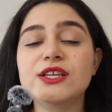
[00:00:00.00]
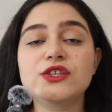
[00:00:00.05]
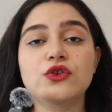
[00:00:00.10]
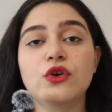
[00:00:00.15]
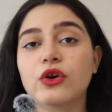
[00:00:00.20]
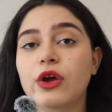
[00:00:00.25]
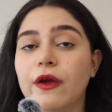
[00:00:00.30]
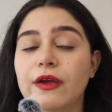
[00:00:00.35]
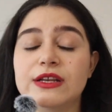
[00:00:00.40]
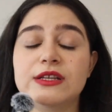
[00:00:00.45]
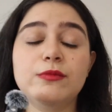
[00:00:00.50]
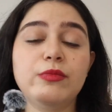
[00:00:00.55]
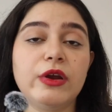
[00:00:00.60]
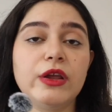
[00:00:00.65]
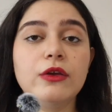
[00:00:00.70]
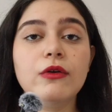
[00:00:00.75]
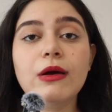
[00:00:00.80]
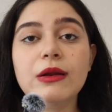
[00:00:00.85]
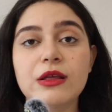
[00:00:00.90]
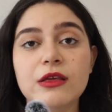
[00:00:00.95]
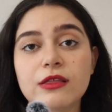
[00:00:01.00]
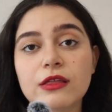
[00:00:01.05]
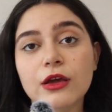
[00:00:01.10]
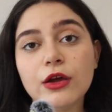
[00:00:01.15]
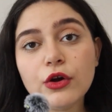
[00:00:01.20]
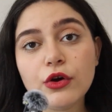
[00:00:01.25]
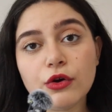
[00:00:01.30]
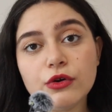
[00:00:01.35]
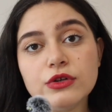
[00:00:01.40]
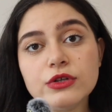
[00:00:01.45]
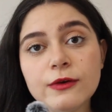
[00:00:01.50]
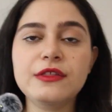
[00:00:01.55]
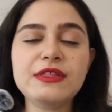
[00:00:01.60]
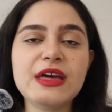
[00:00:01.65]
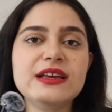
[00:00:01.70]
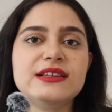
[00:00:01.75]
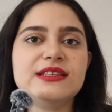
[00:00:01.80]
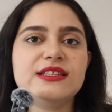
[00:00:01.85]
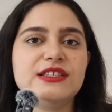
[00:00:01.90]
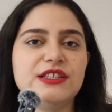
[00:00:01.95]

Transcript: is not going to bring you anything good. Then there's a